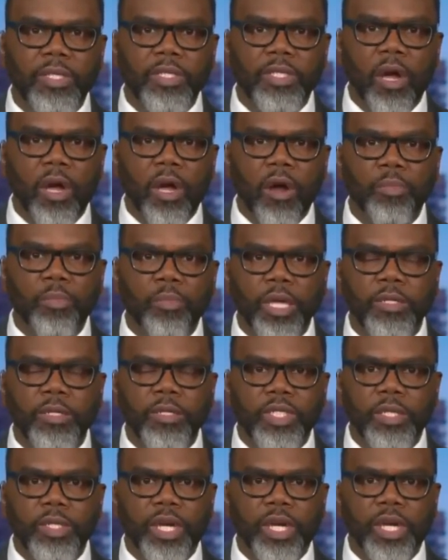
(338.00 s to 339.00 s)
buses
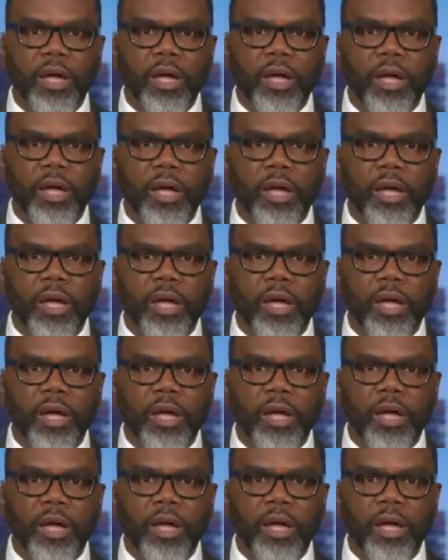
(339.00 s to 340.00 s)
are being
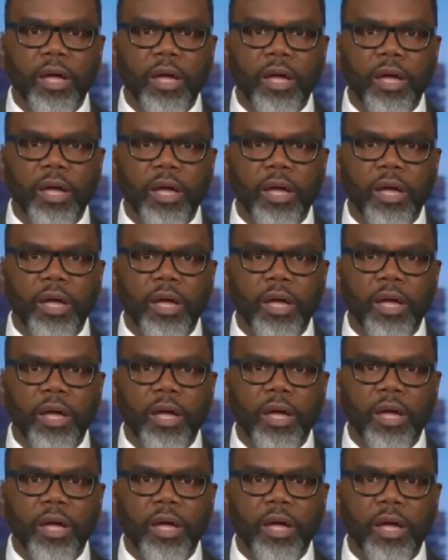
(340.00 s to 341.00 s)
sent to the city of
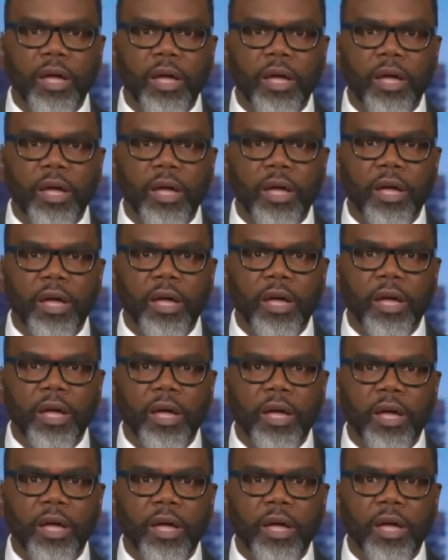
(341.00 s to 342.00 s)
Chicago. And so what we've
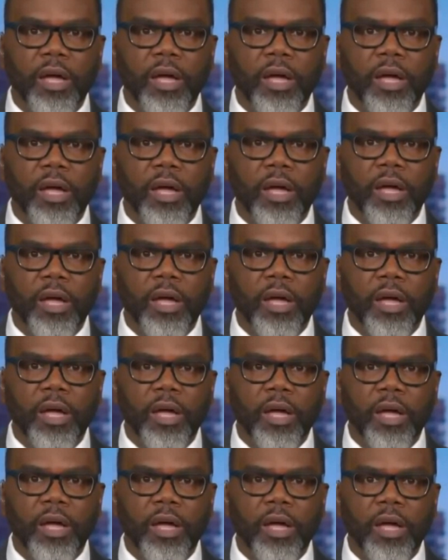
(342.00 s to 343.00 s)
asked is that
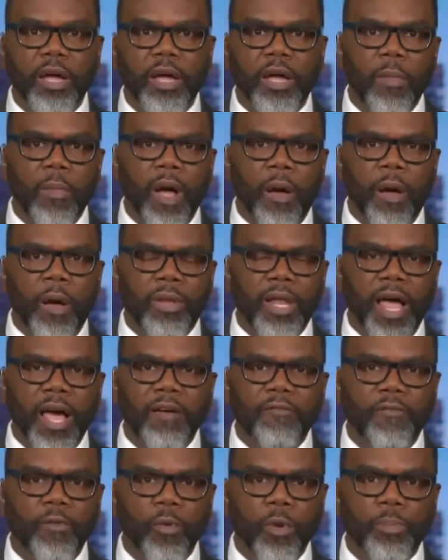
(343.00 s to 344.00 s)
the various
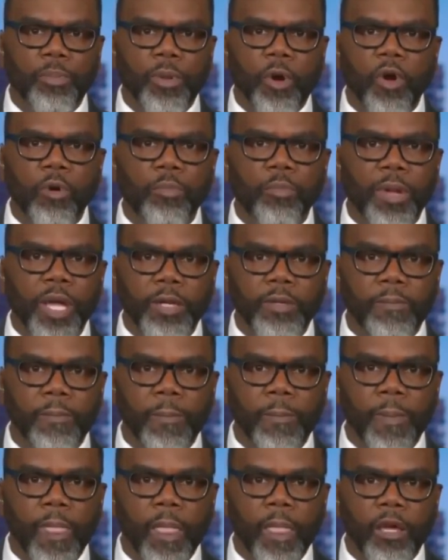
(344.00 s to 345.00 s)
cities
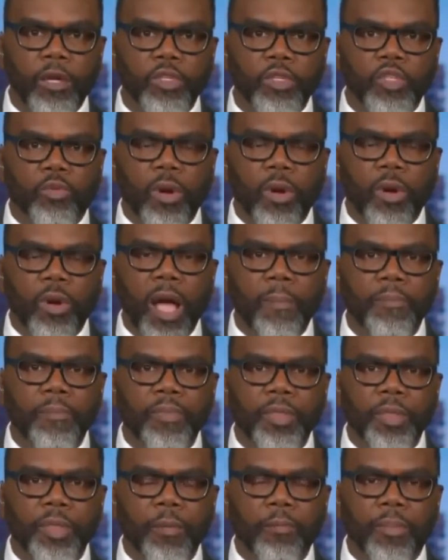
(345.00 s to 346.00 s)
apply for a permit,
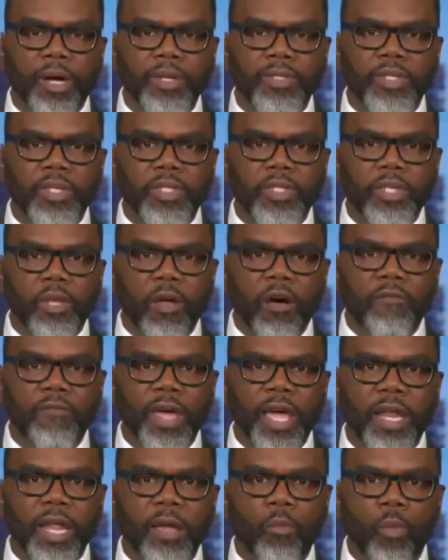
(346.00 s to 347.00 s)
drop
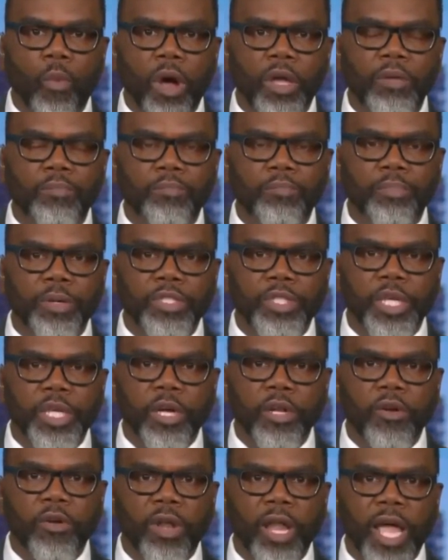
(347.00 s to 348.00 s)
the buses off at
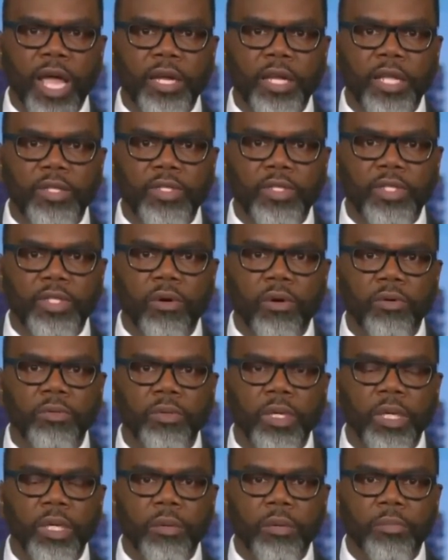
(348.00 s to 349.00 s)
one particular
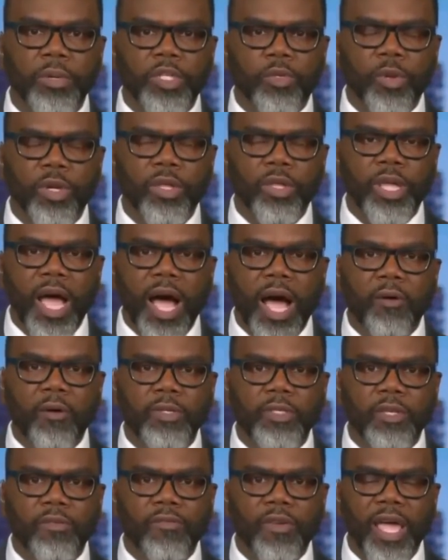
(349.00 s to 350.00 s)
landing zone
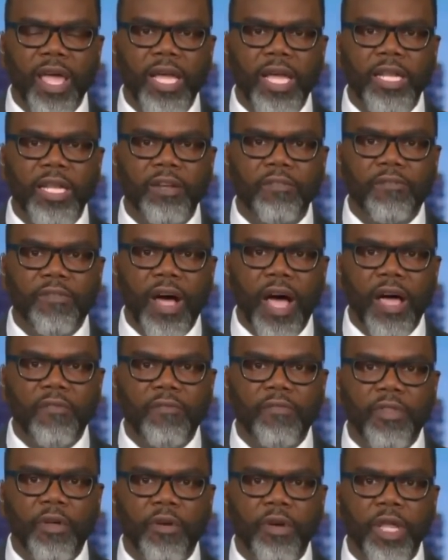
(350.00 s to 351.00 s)
between the hours of 8 and
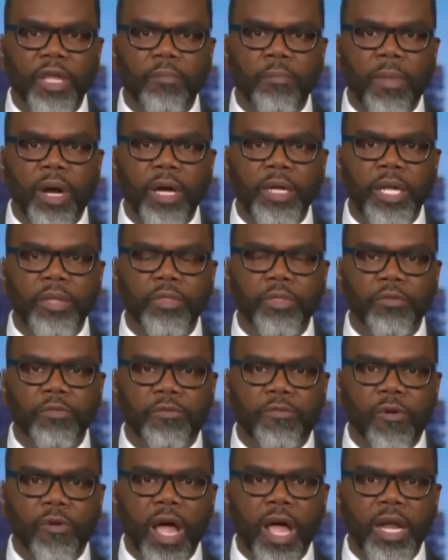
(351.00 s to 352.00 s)
5:30 Monday
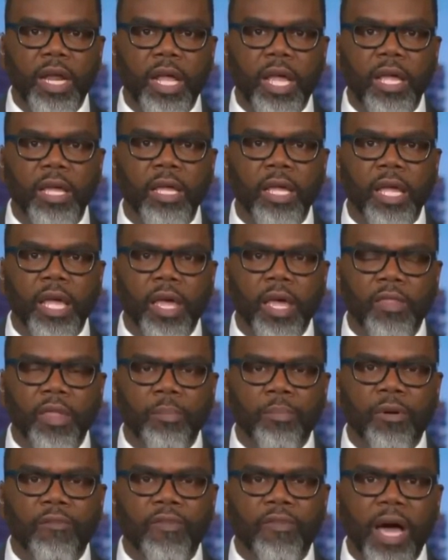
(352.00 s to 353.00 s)
through Friday,
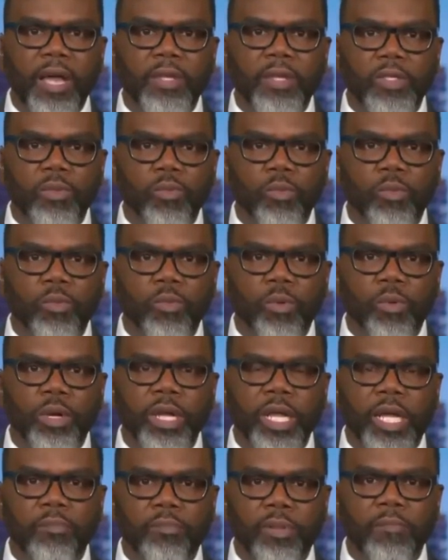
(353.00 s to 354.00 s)
and then provide us
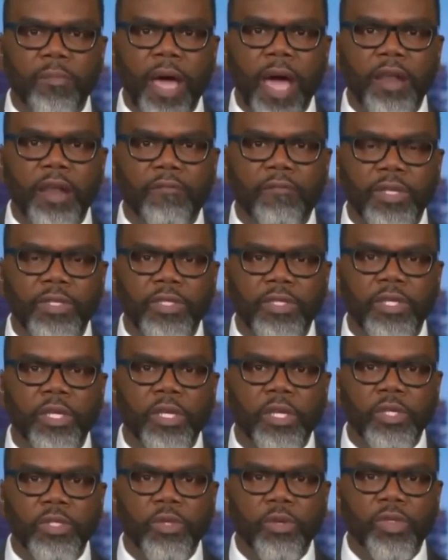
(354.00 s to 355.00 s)
what a complete
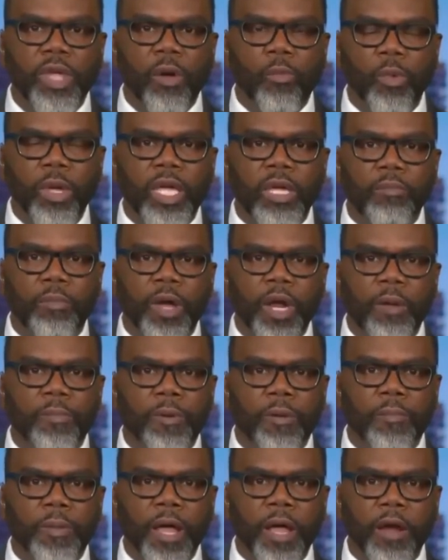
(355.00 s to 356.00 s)
manifest
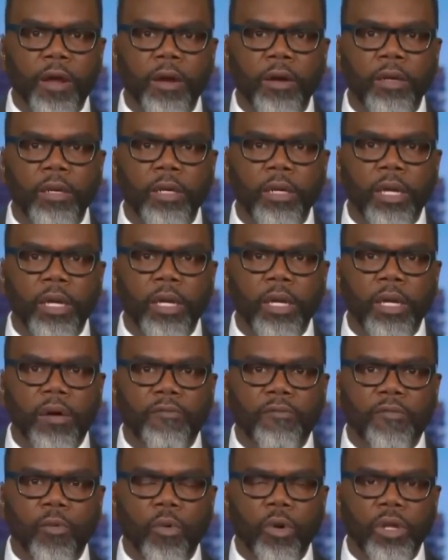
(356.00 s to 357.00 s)
so that we can better
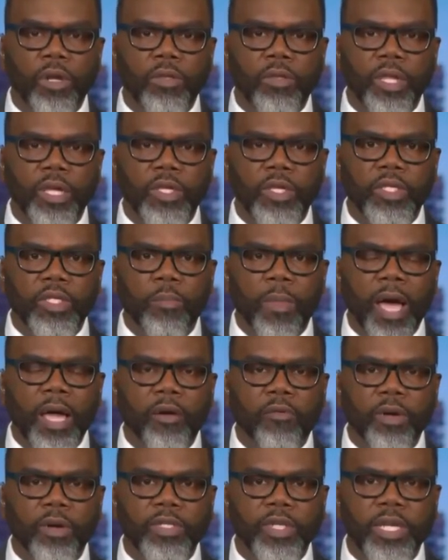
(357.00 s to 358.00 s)
prepare for
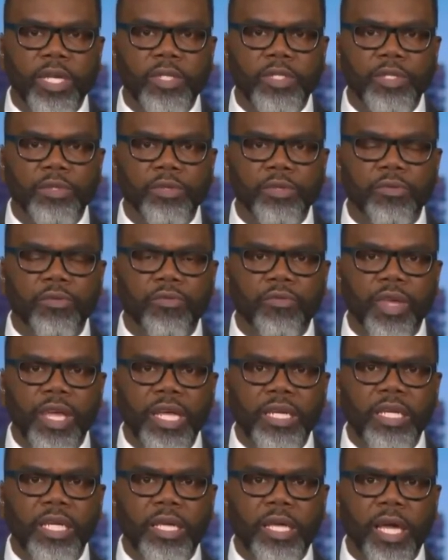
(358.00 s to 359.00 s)
these migrants. And as
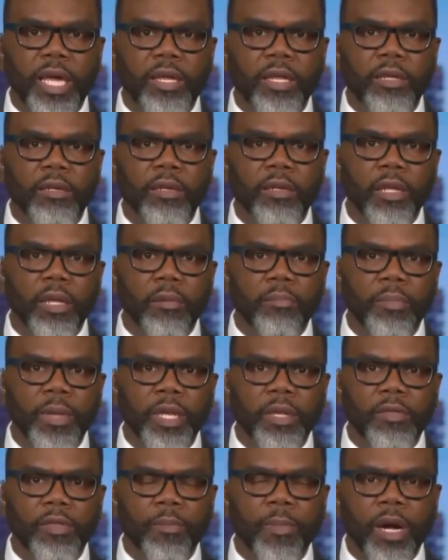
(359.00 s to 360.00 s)
you've indicated,
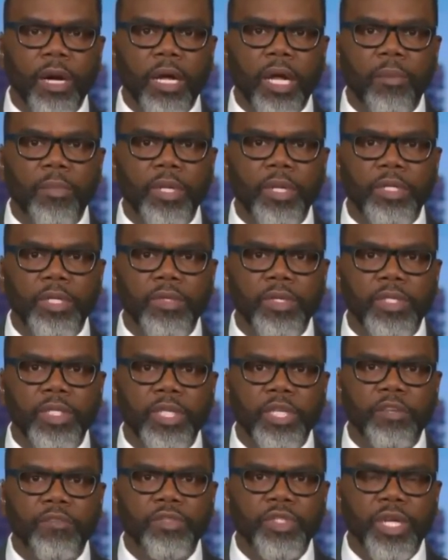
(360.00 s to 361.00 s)
many of them are coming to
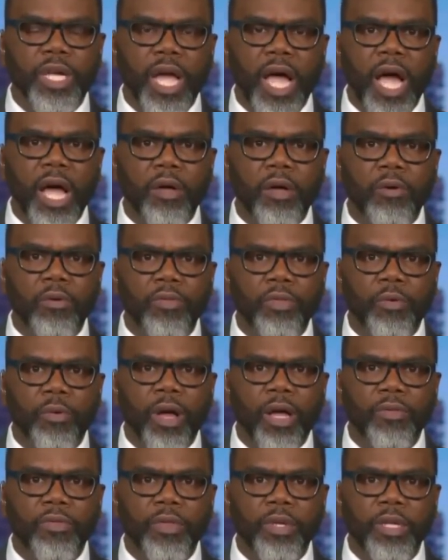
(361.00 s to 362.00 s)
the city of Chicago and
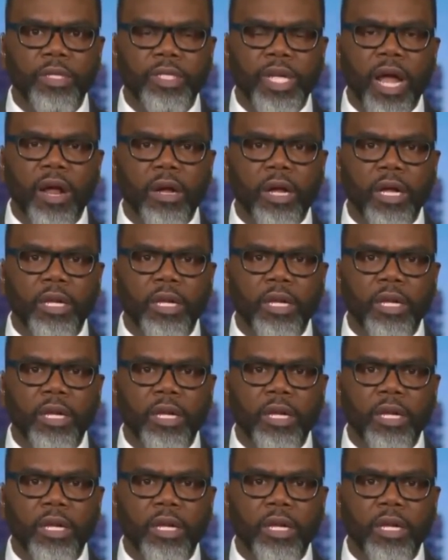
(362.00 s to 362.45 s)
throughout the entire